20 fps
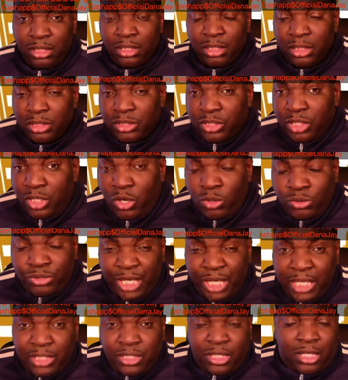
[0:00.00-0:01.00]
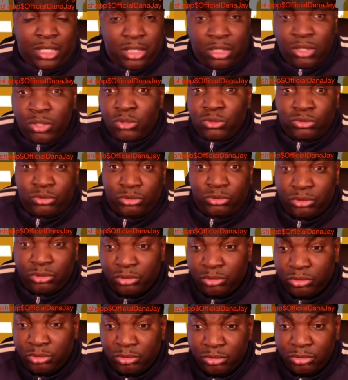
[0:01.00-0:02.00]
to go change her clothes
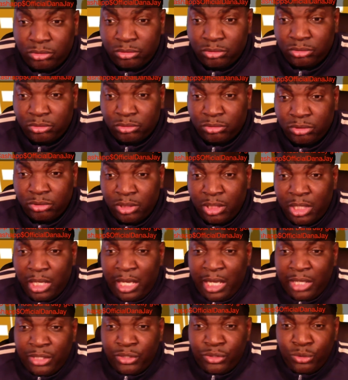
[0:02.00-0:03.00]
and